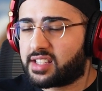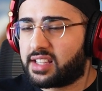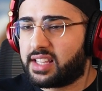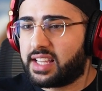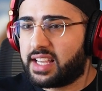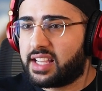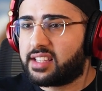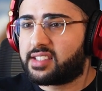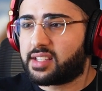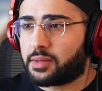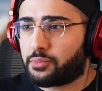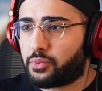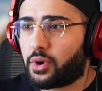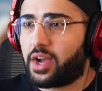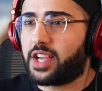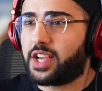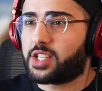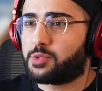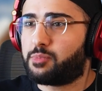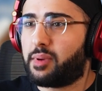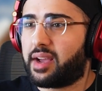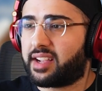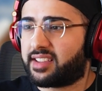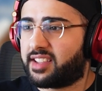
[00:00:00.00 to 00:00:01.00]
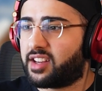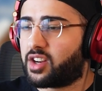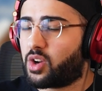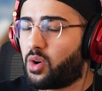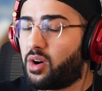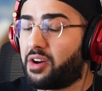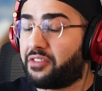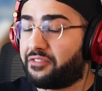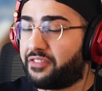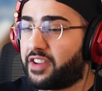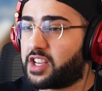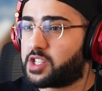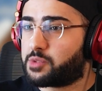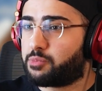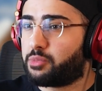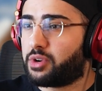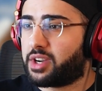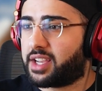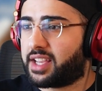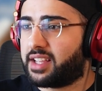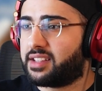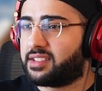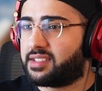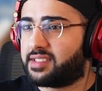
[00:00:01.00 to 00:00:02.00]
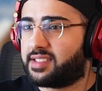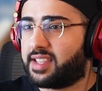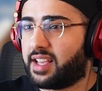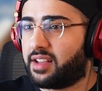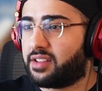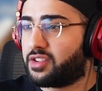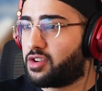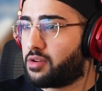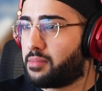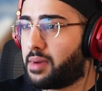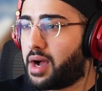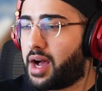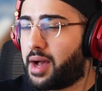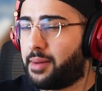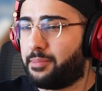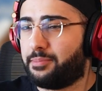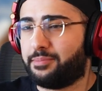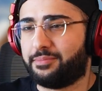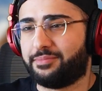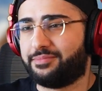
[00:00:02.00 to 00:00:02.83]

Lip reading: leads and prospect and go on Facebook and tell your mom.